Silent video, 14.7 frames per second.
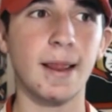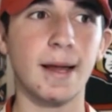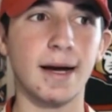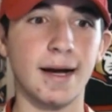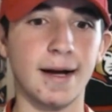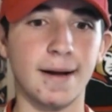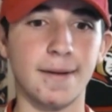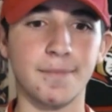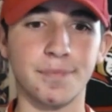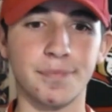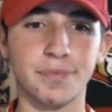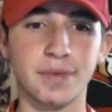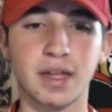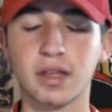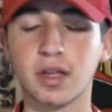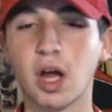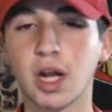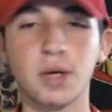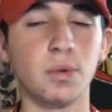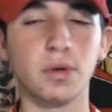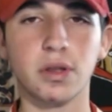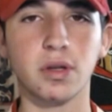um, because
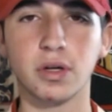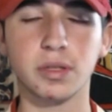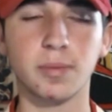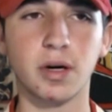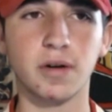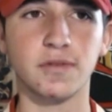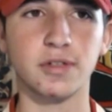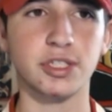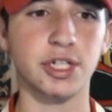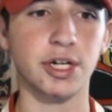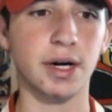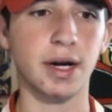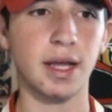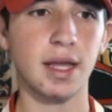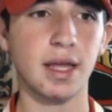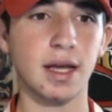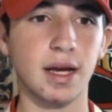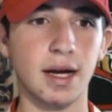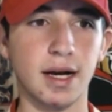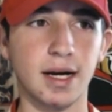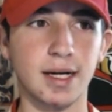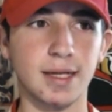Condon will start tomorrow for sure.
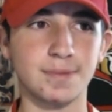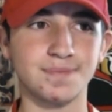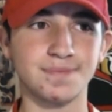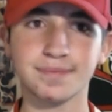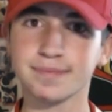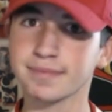Um,